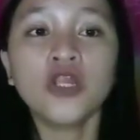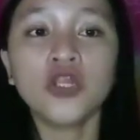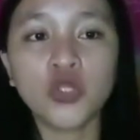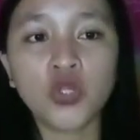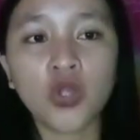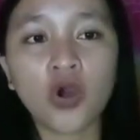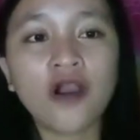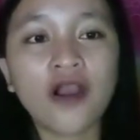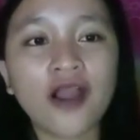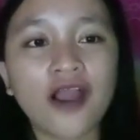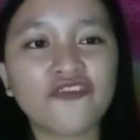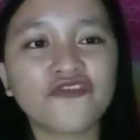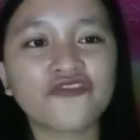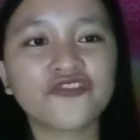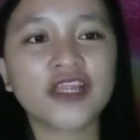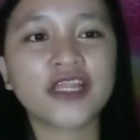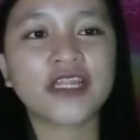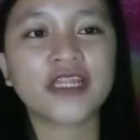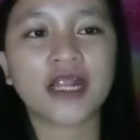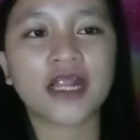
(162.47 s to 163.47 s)
Long
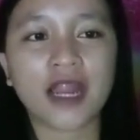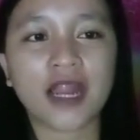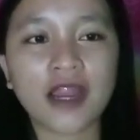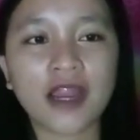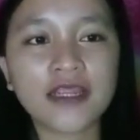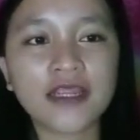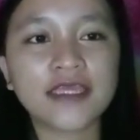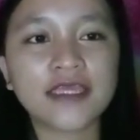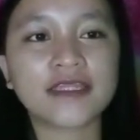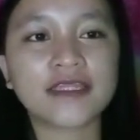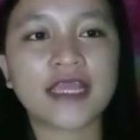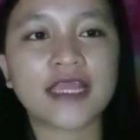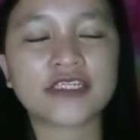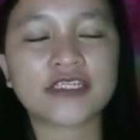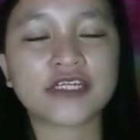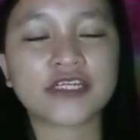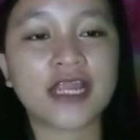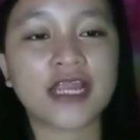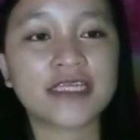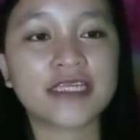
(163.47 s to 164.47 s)
after the
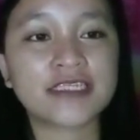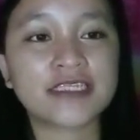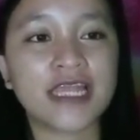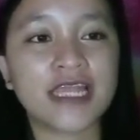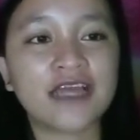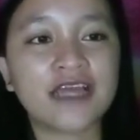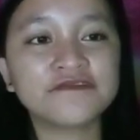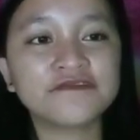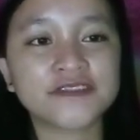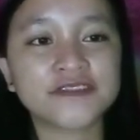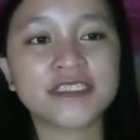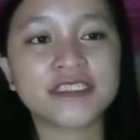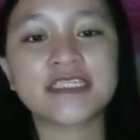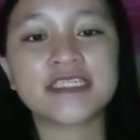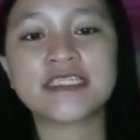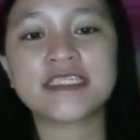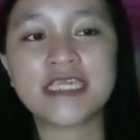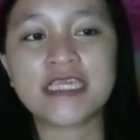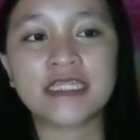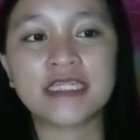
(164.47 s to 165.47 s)
architecture has left the
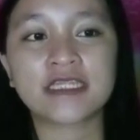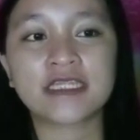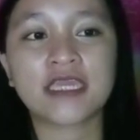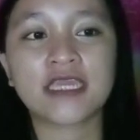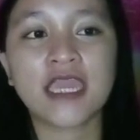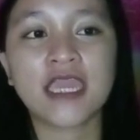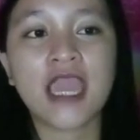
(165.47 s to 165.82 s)
scene,